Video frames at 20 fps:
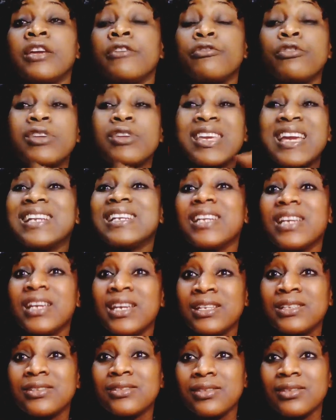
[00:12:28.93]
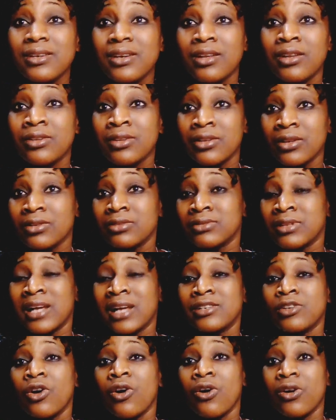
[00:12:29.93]
If you can't eat
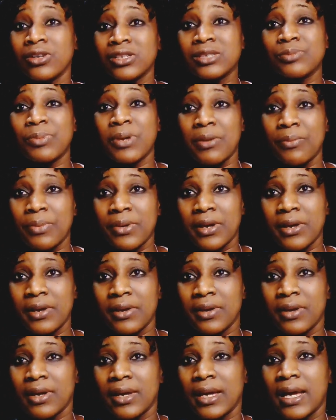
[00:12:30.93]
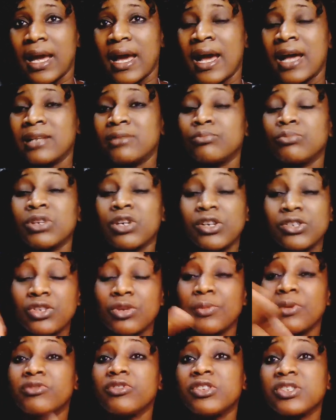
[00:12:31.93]
that hot pepper, and because
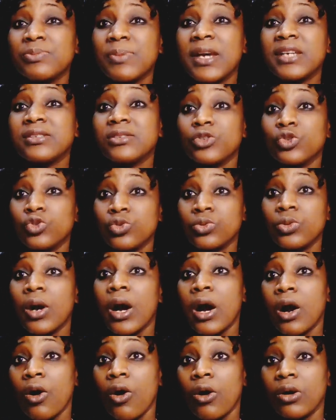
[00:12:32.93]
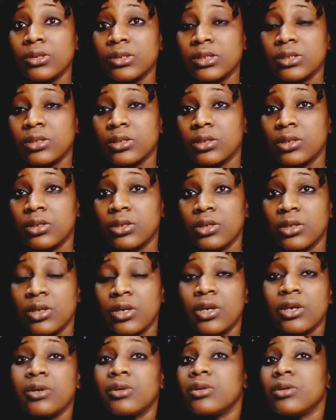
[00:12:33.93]
some of those spices too are hot,
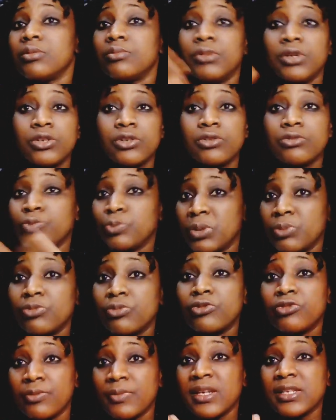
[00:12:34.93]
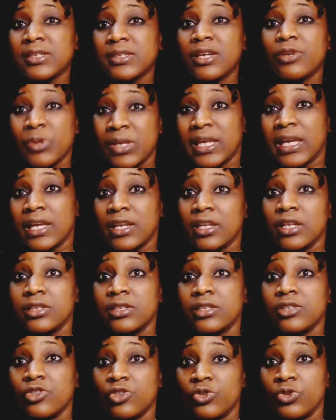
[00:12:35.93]
but people from my side, you can eat
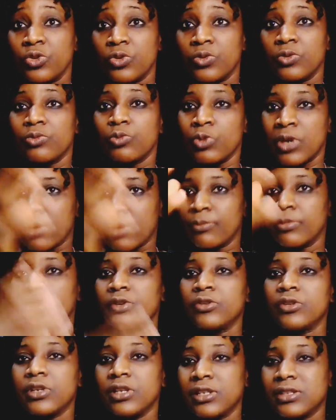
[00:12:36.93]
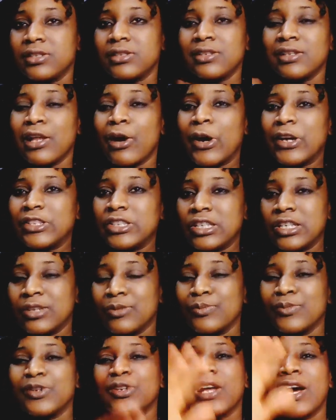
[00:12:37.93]
it too. Yeah, but it's in our gene,
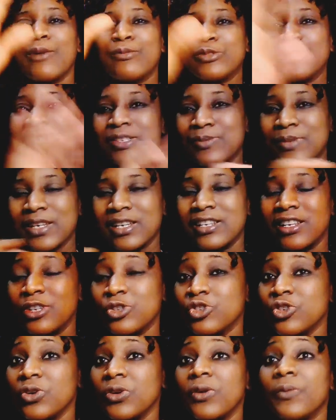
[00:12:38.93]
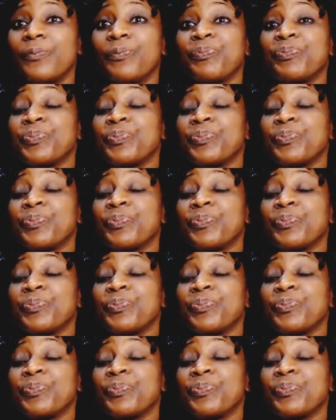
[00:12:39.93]
but I'm just making a joke.